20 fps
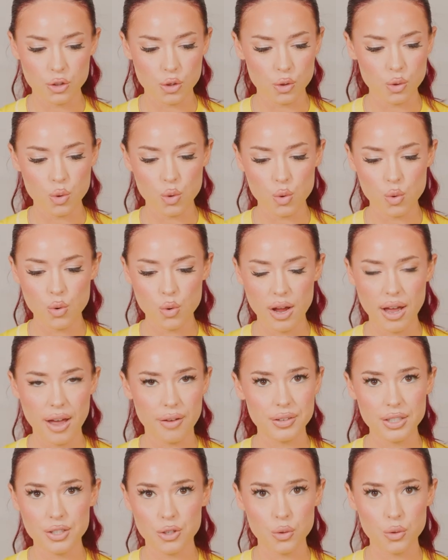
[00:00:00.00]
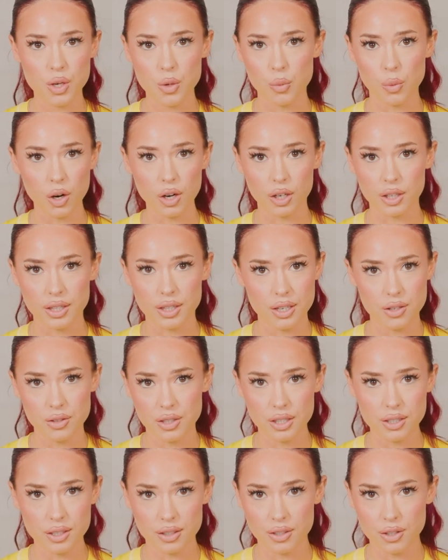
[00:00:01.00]
do heavy duty work that you
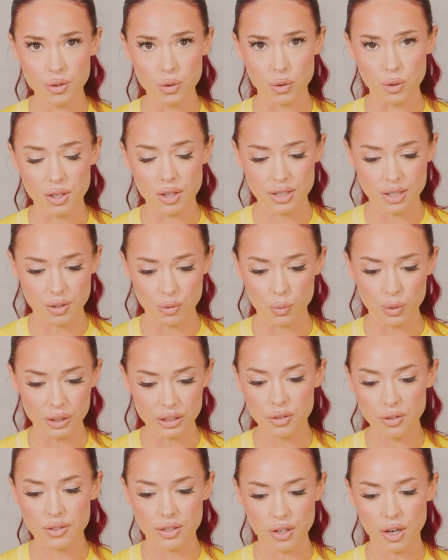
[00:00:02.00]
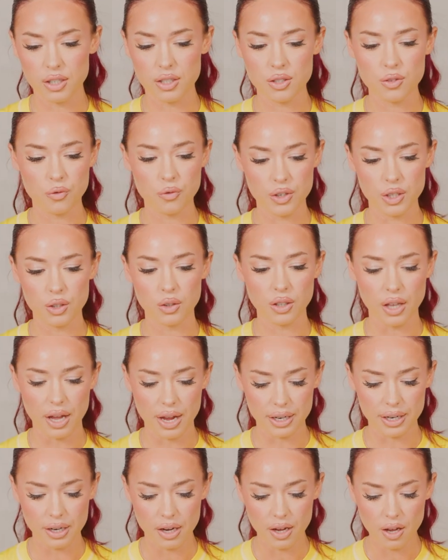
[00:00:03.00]
need to do, because it really does feel
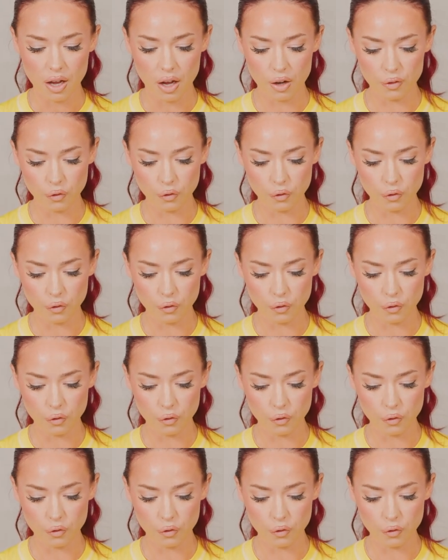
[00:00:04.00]
like a